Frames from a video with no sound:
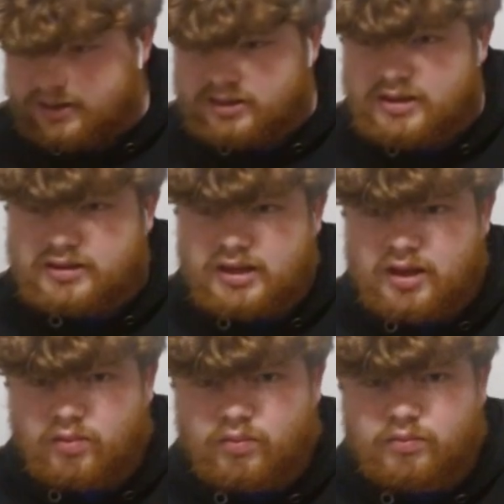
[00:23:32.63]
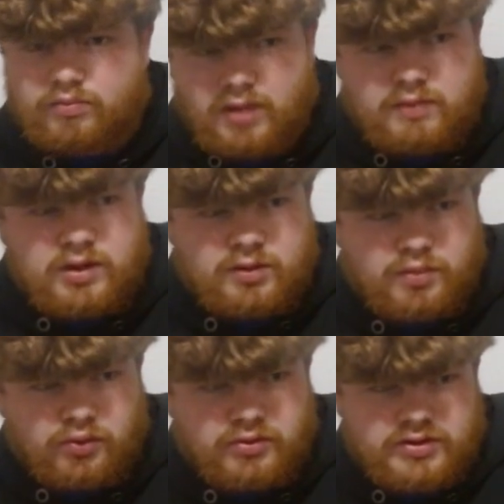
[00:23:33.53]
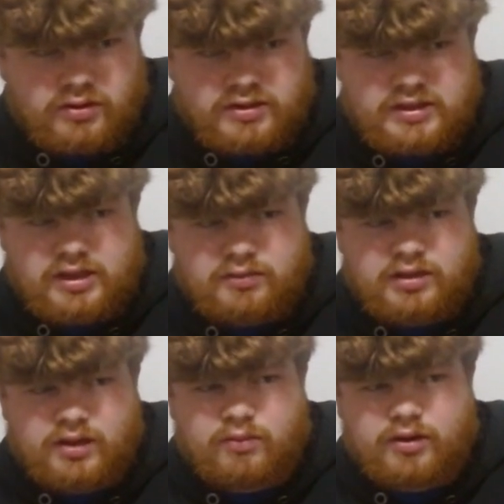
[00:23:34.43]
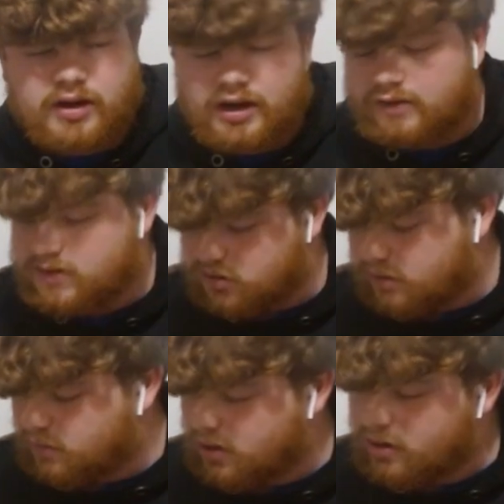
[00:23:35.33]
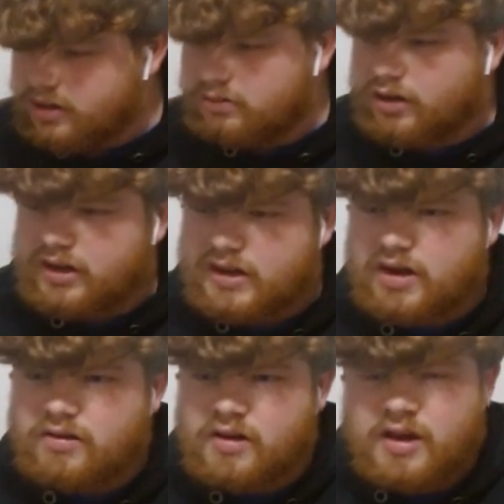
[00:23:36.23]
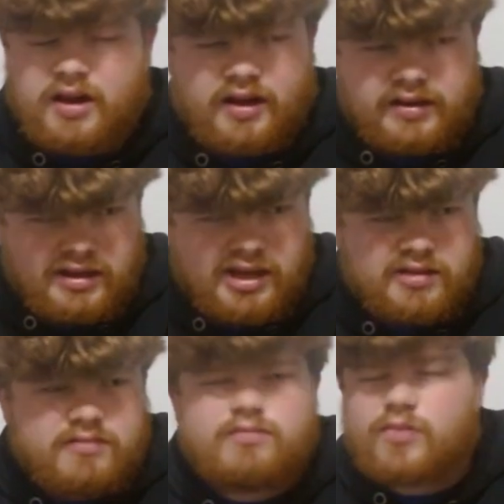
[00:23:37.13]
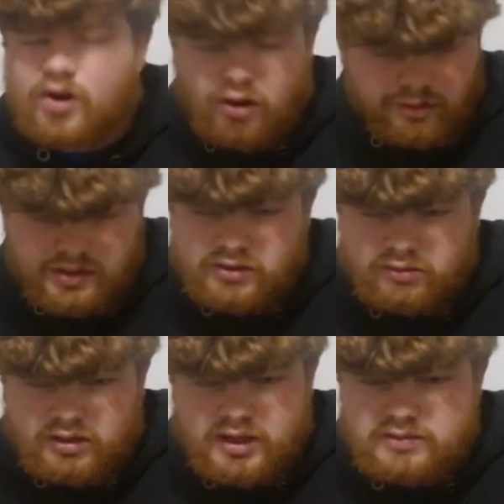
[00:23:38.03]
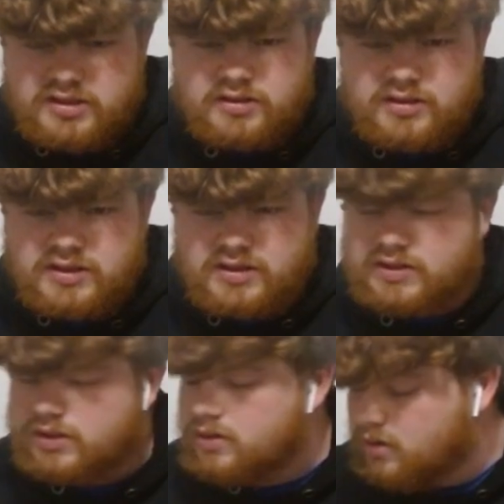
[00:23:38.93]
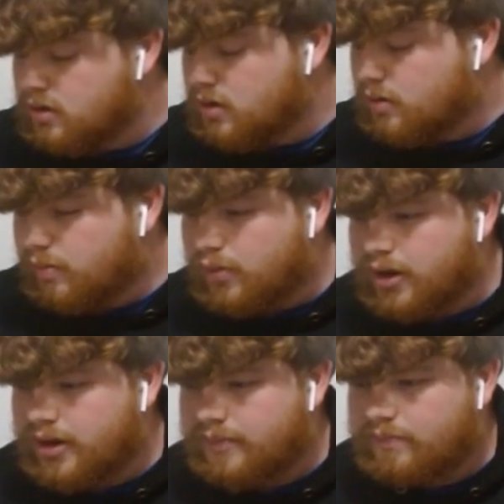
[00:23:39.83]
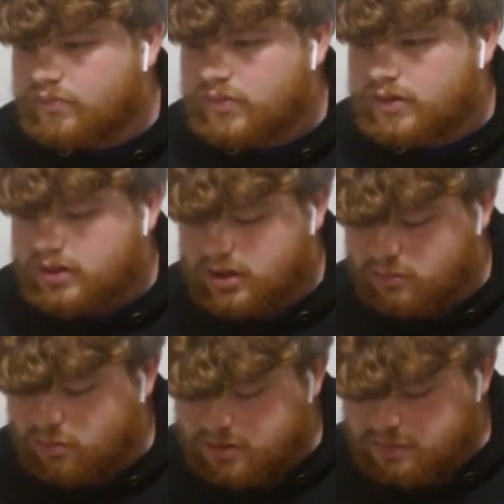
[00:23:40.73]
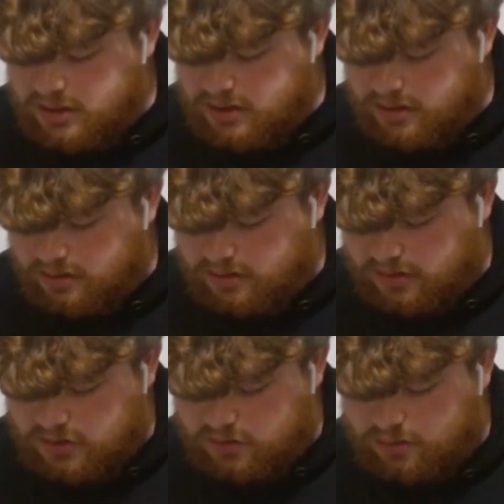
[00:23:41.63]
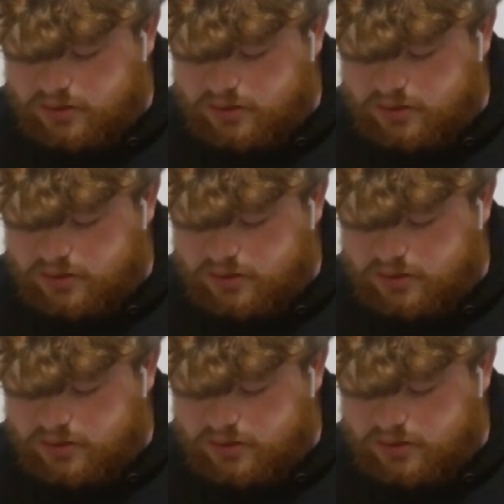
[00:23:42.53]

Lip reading: think that maybe the Bulls are a team that we're kind of sleeping on right now. Again, only 3 games in the season. But it would be sort